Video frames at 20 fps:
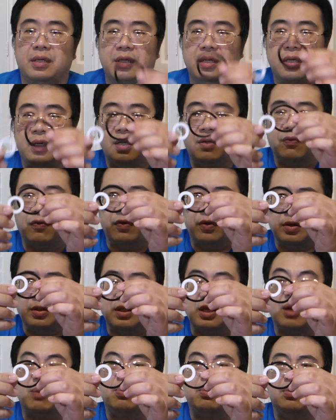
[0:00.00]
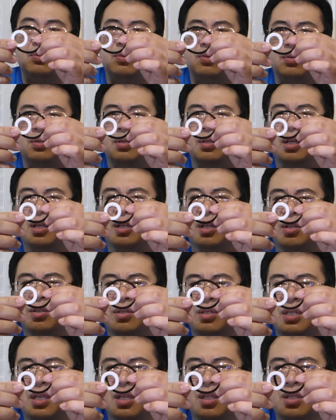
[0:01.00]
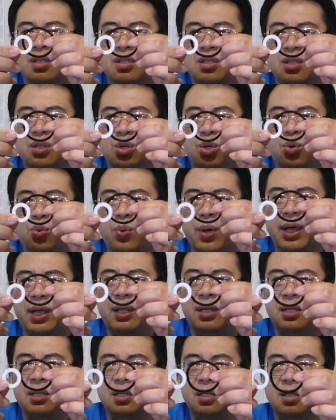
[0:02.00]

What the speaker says: And for example, I'll say this little white